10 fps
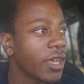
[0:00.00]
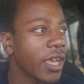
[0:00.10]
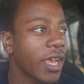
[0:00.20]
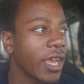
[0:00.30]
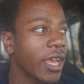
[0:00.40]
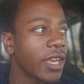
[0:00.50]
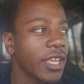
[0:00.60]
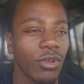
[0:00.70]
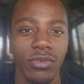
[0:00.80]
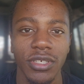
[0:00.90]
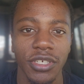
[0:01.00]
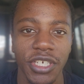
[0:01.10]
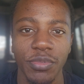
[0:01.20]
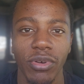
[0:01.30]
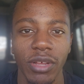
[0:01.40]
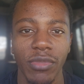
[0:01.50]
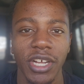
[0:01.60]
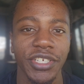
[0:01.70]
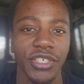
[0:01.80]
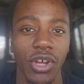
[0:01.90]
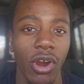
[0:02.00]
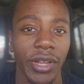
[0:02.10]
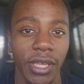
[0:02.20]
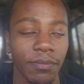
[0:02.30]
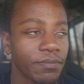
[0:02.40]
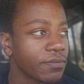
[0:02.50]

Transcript: and she's pretty much his guardian.